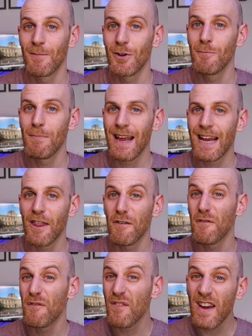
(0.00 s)
You may get the
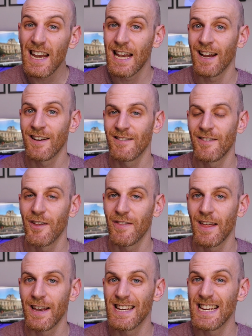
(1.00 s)
feeling that
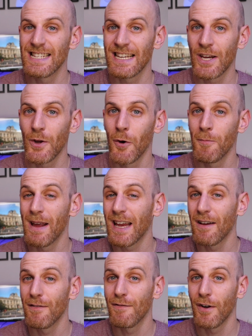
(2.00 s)
they're teasing you or
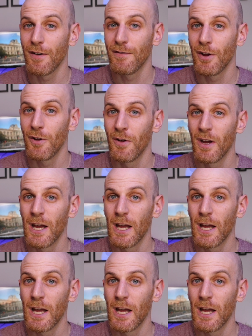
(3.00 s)
making fun of you,